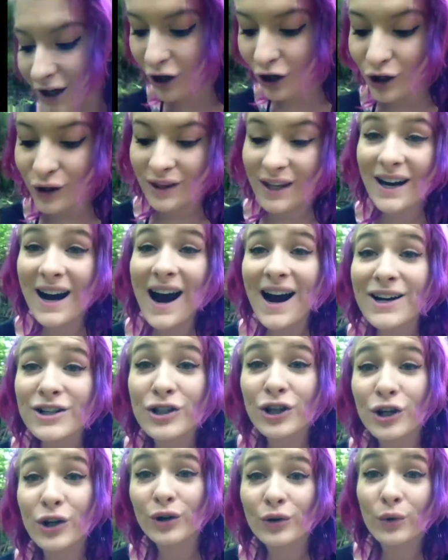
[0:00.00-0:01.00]
Good thing I
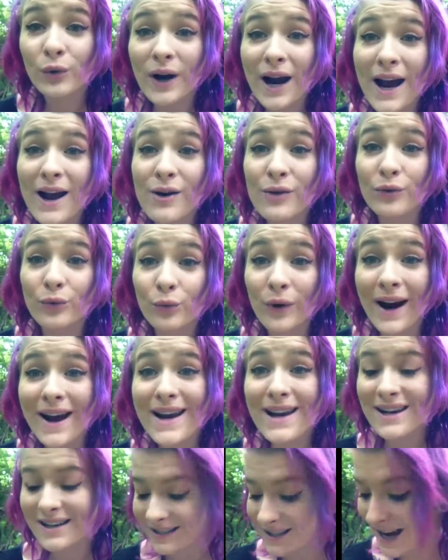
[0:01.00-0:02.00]
turned around,
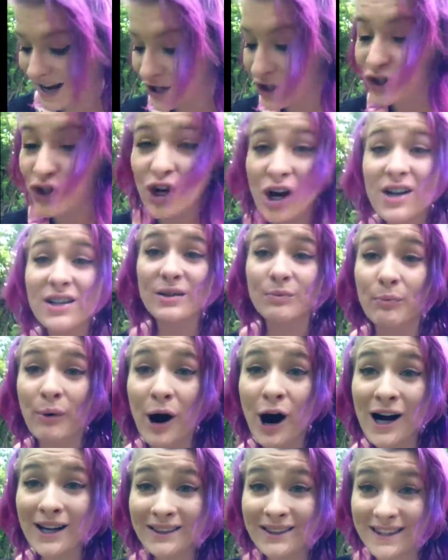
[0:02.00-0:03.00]
right? Because I just
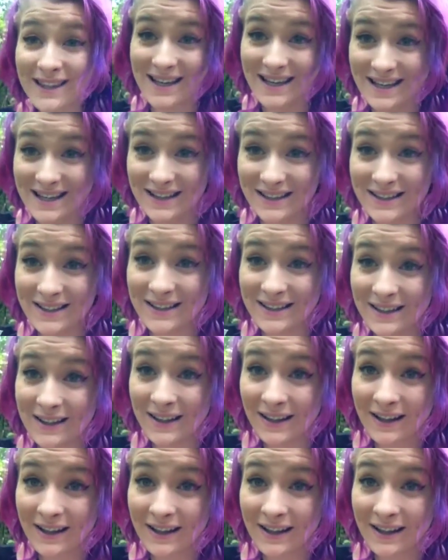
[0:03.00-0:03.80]
bought these.